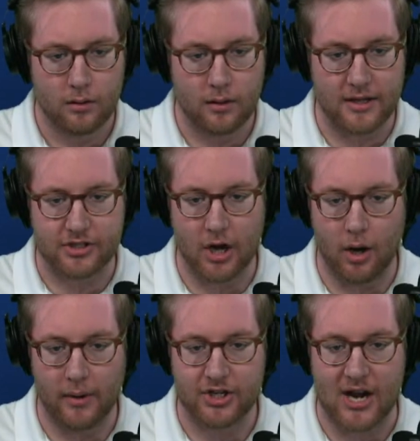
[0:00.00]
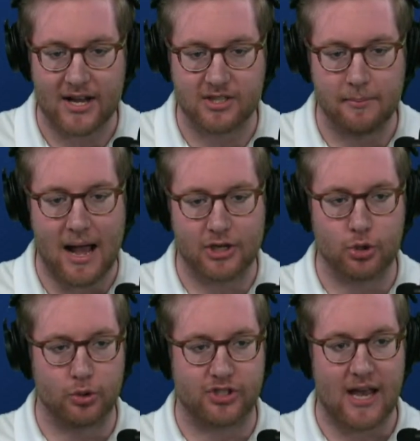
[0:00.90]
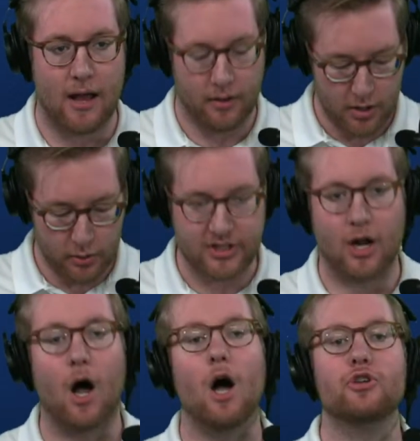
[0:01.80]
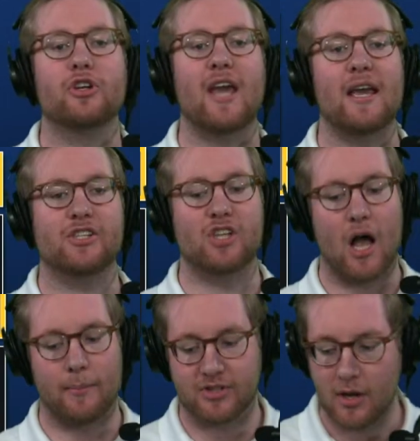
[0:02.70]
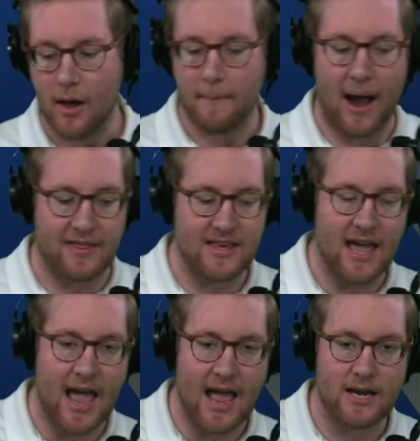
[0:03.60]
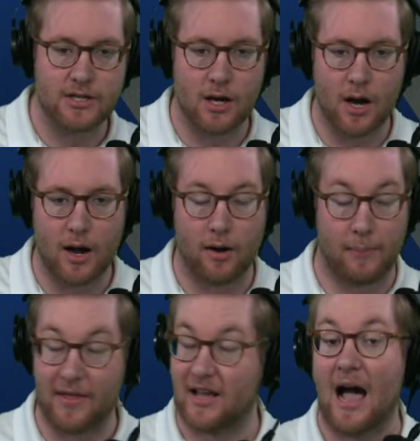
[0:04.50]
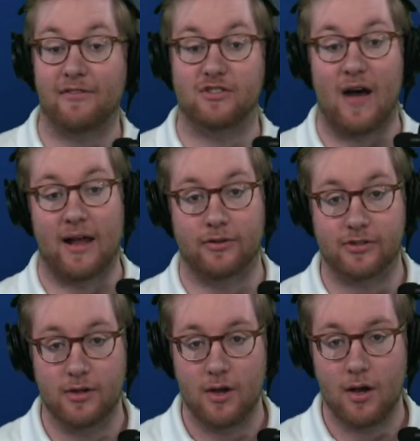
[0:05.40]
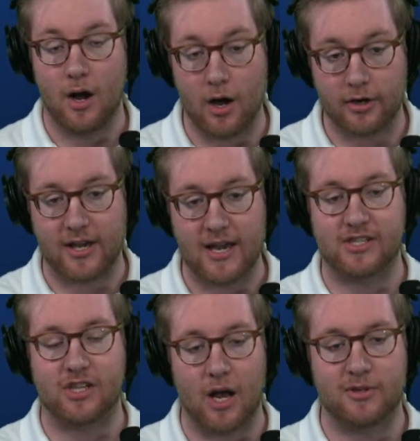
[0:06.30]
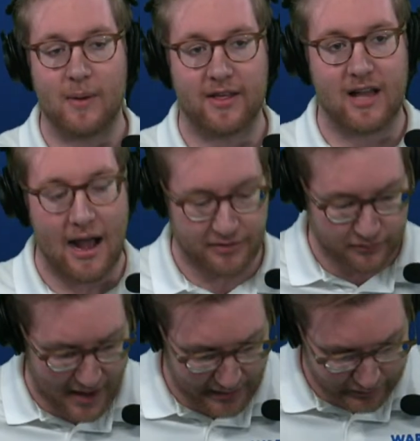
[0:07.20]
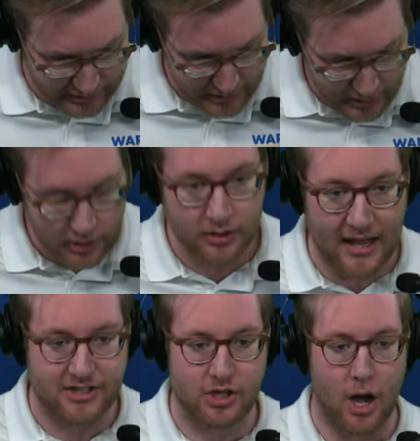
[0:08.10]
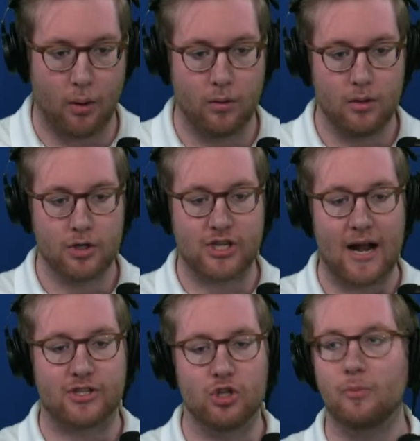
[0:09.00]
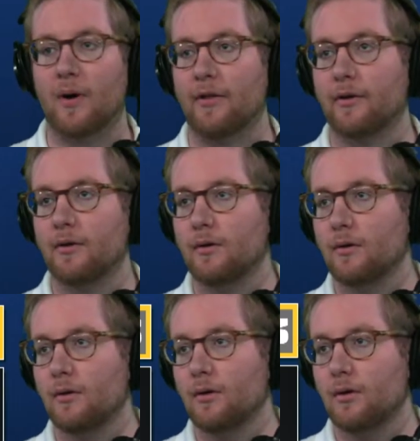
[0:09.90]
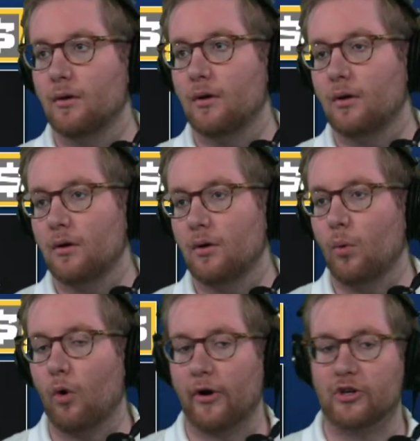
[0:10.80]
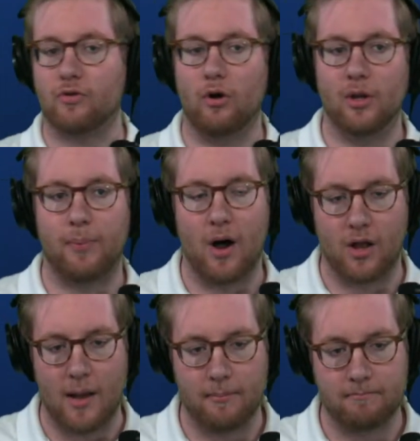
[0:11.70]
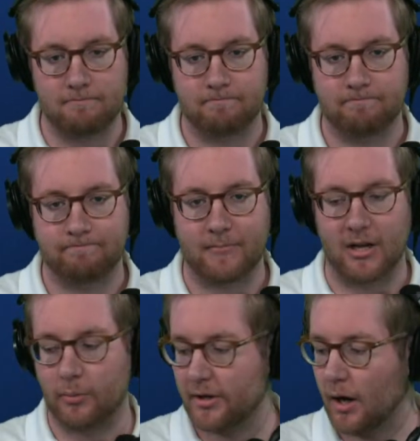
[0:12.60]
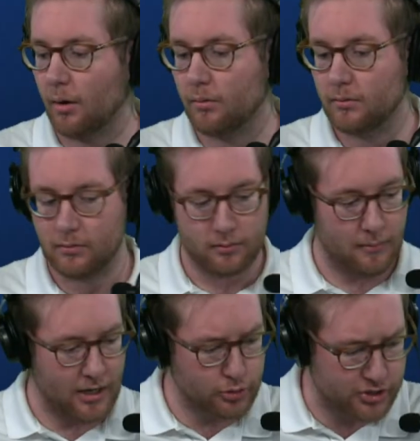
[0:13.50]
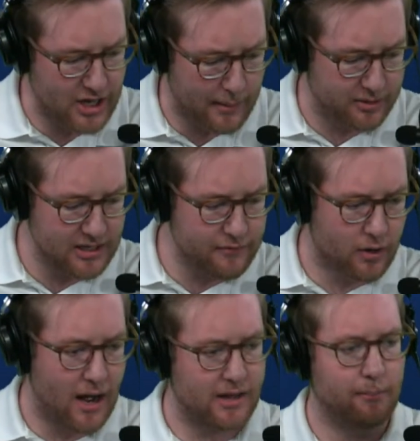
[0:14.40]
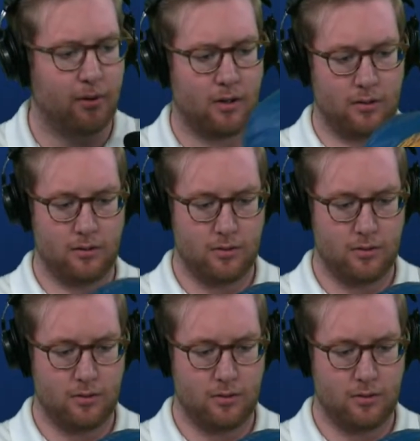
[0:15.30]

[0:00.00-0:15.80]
Let's go. And shout out to Module Cell, who said 100K subs by the end, by the conference finals. 100K subs by the conference finals. Let's go. Shout out to you, brother. Warriors rolling the ball up. Here we go. Module Cell, I believe you're on the ball.